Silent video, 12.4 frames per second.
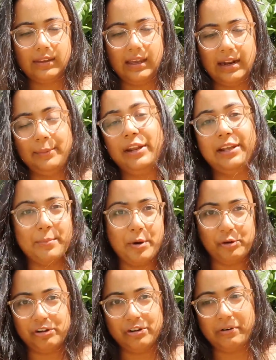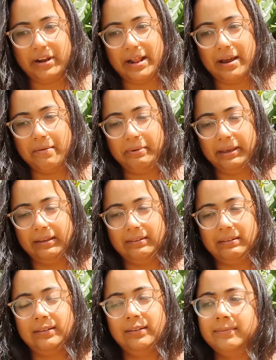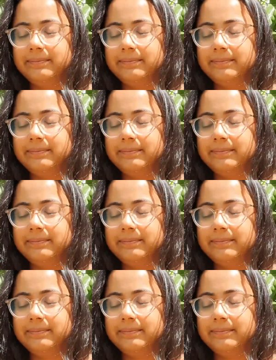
and I'm getting emotional right now because